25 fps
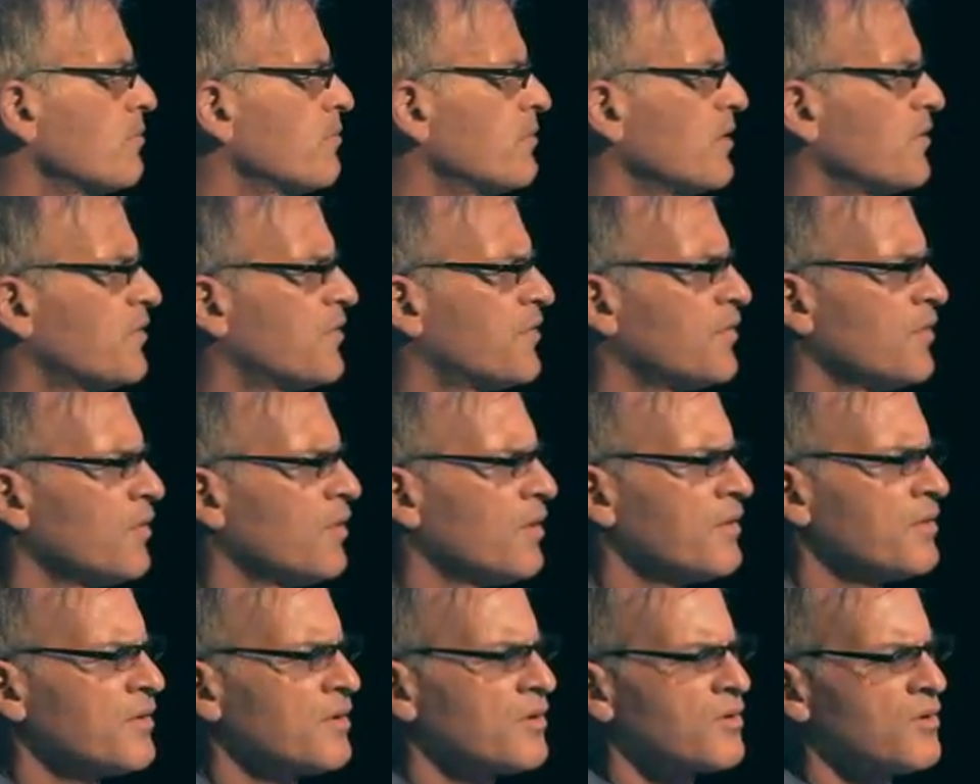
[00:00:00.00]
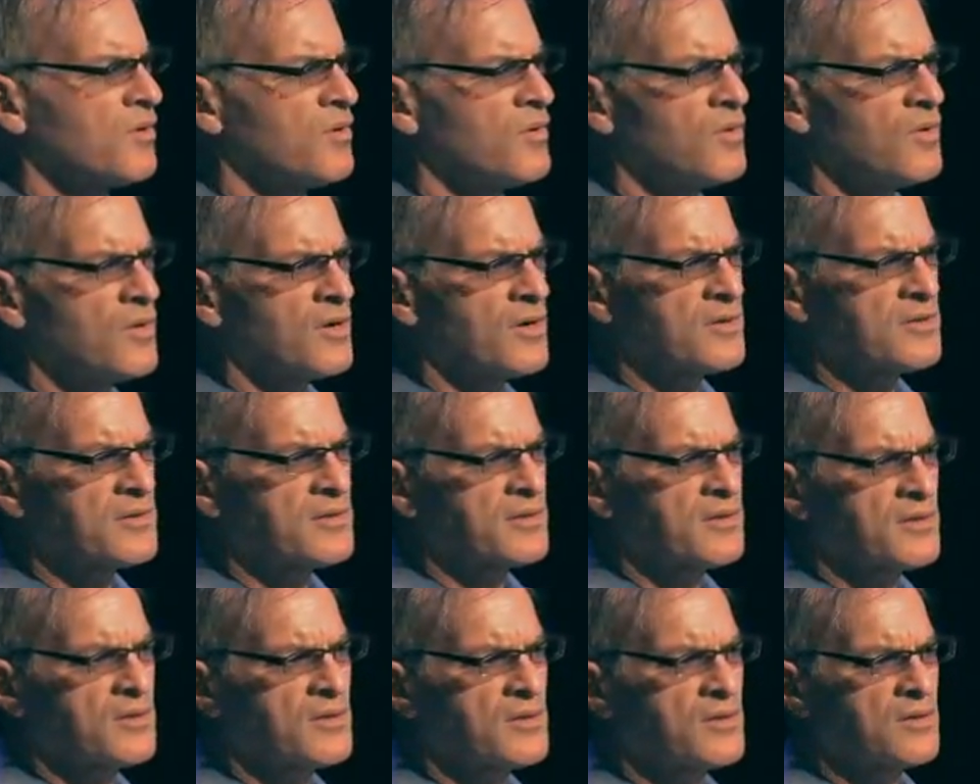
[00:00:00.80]
Before the
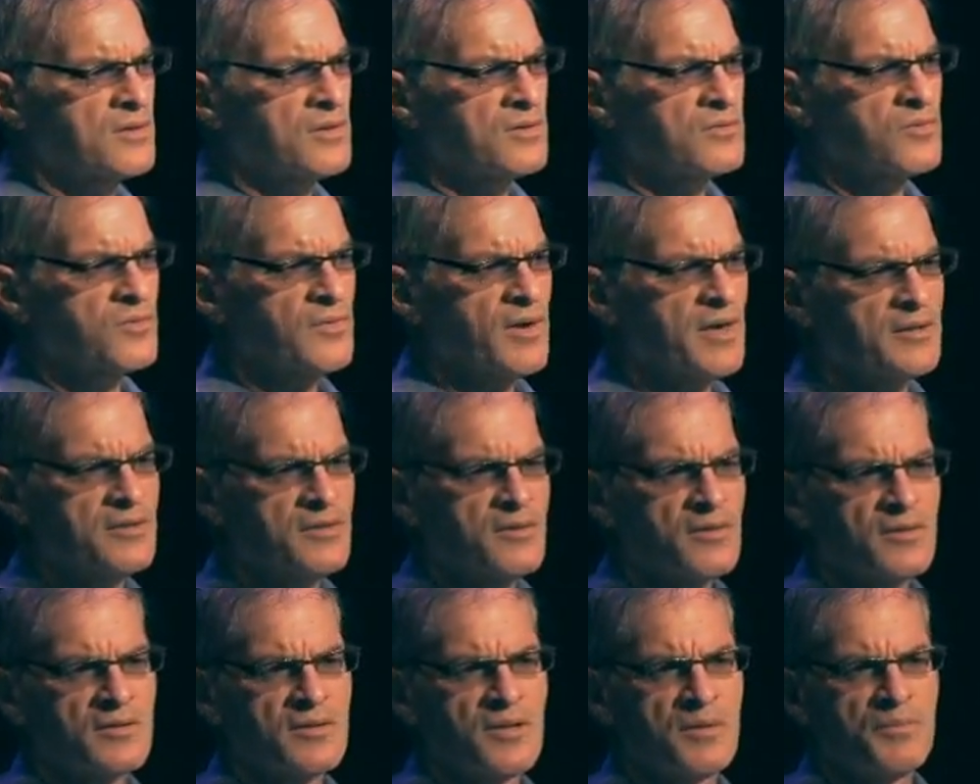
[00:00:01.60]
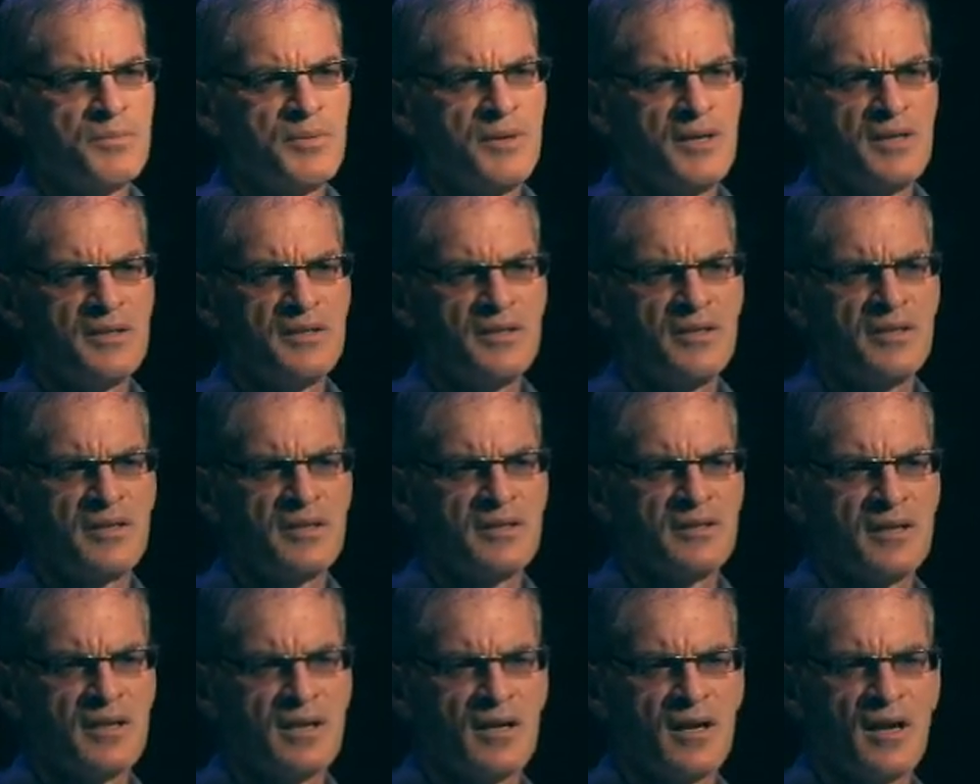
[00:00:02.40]
court could render an
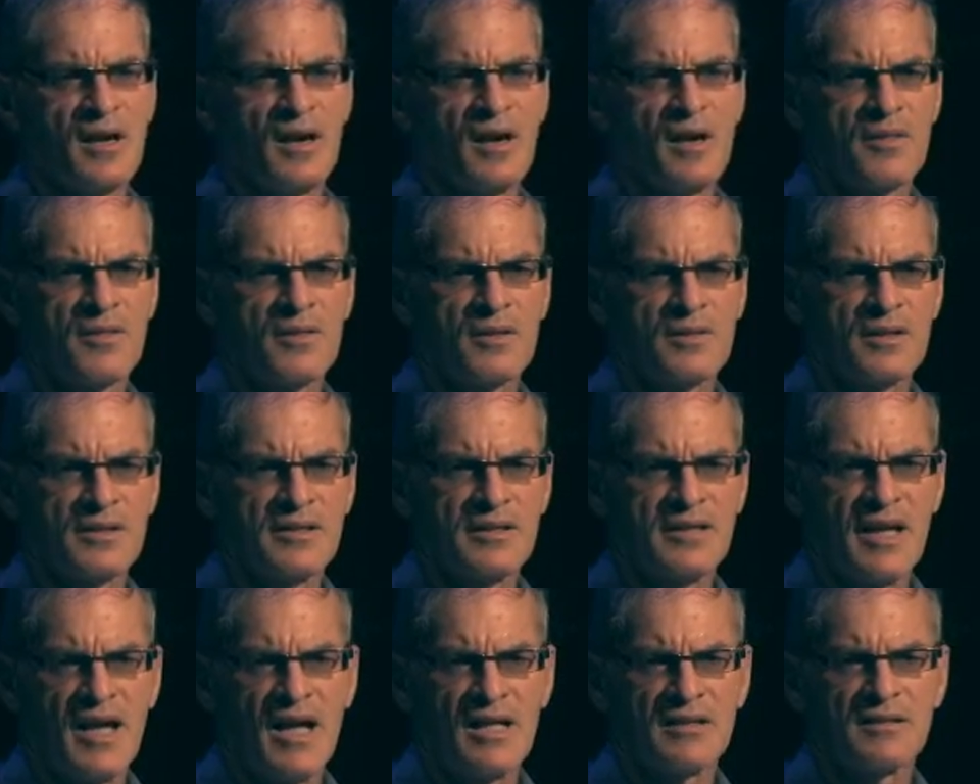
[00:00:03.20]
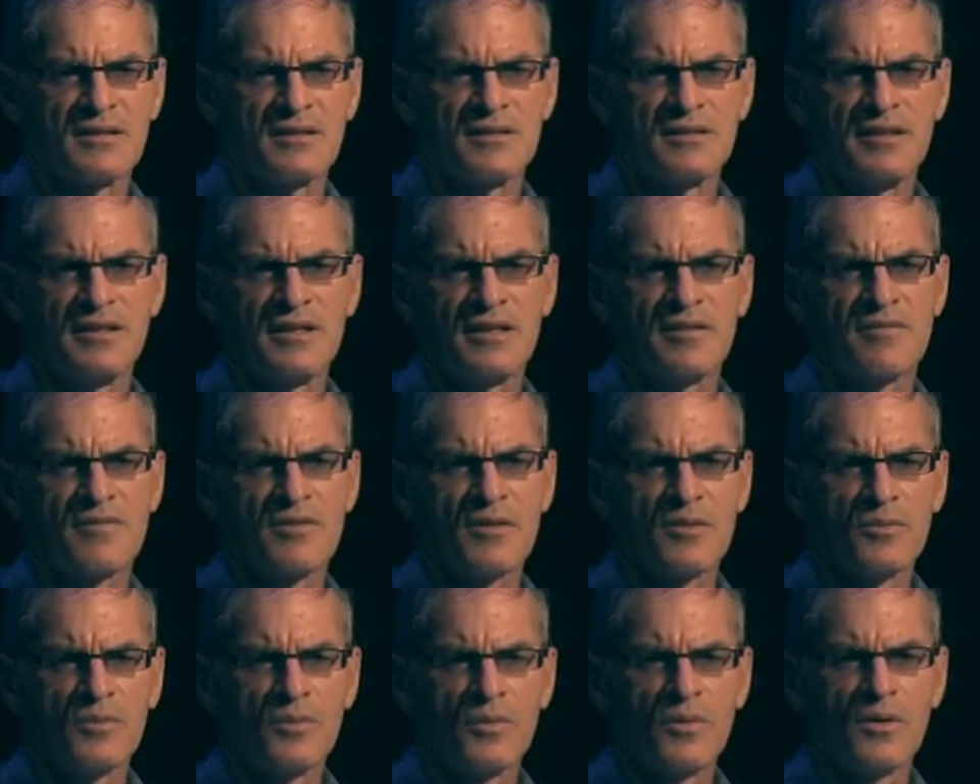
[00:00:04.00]
opinion on the legality of
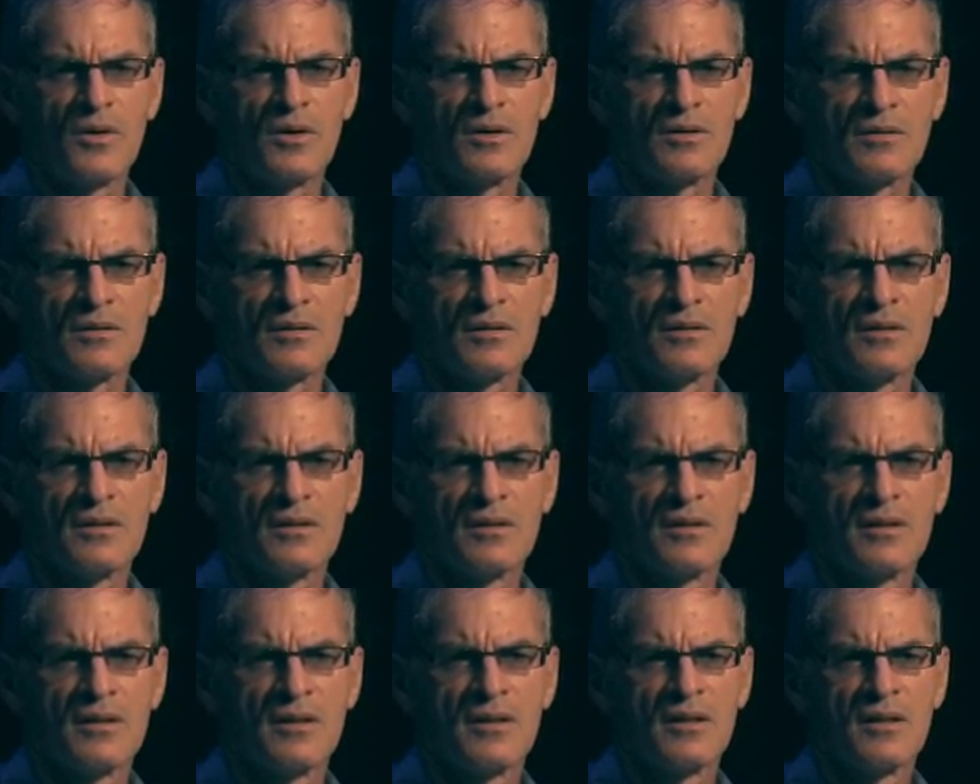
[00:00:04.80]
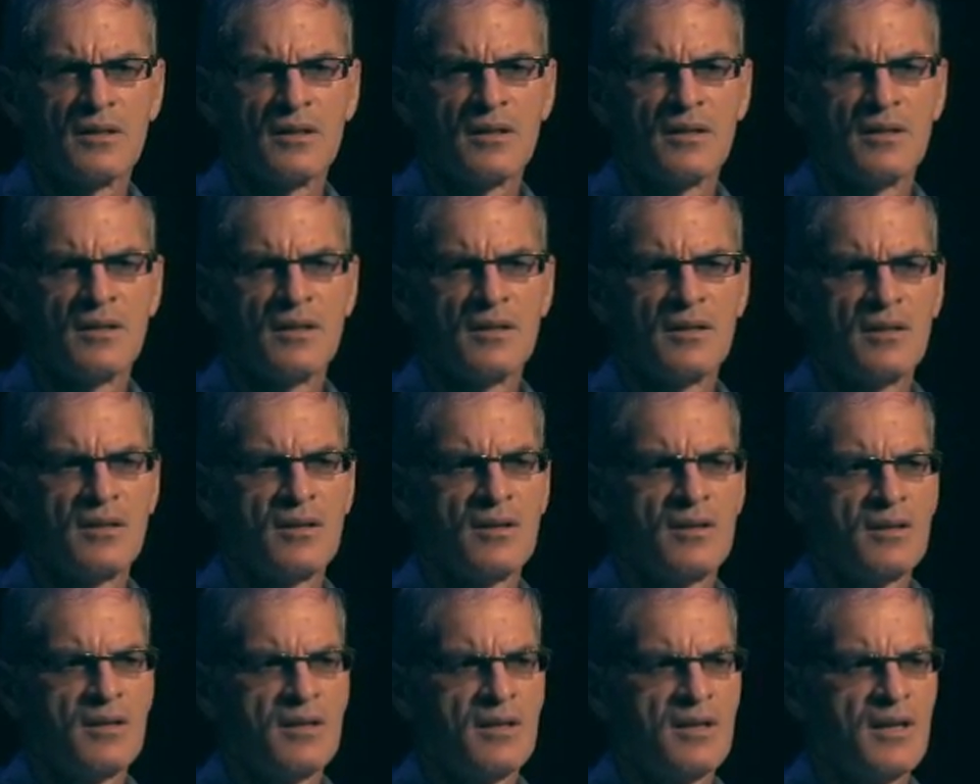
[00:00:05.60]
the wall,
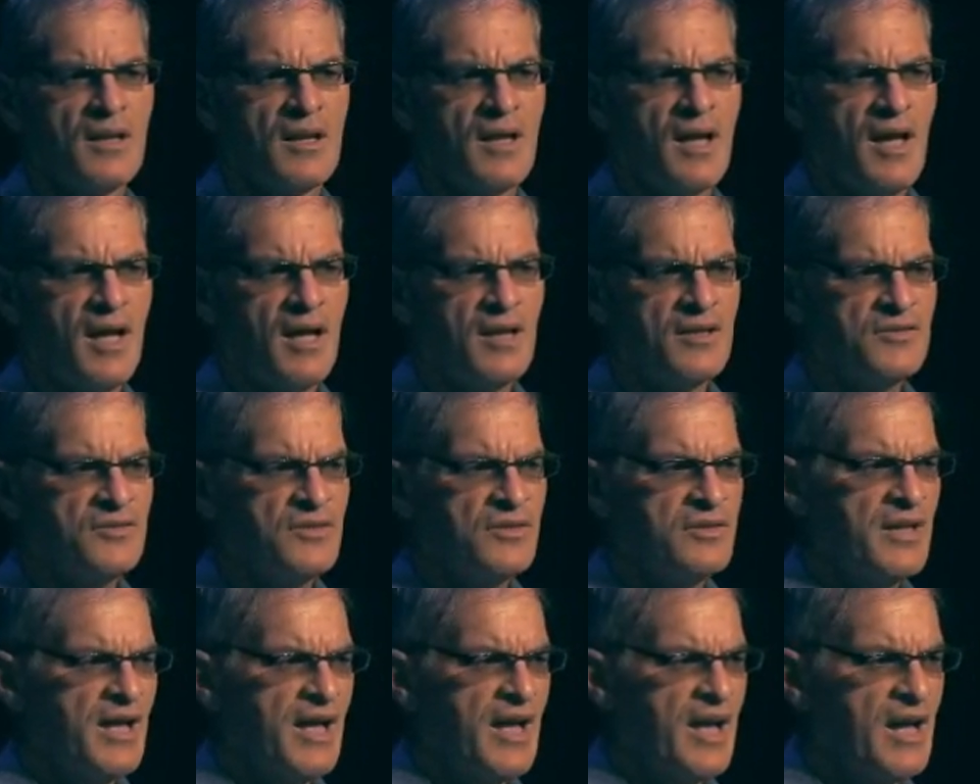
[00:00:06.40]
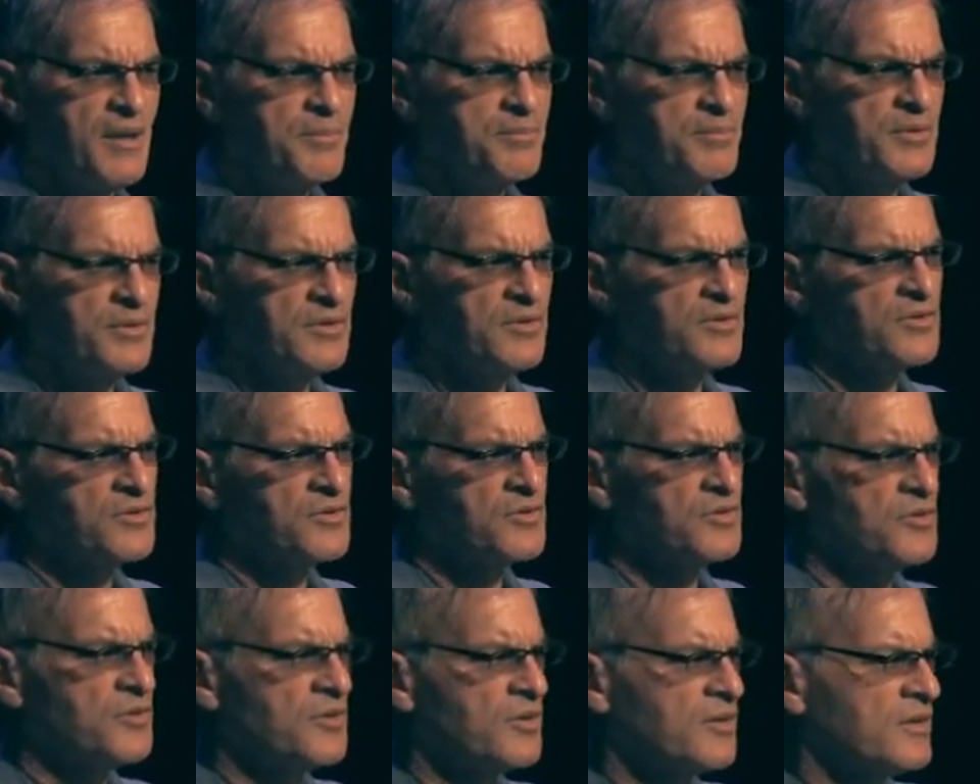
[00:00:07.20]
as it
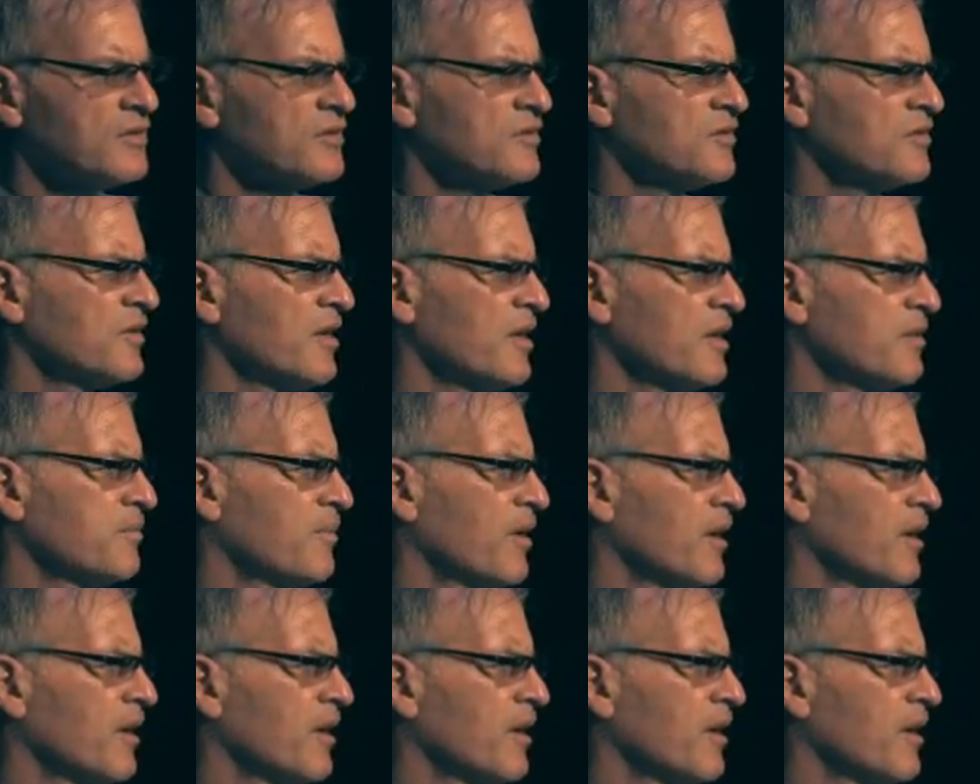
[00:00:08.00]
happens, you can say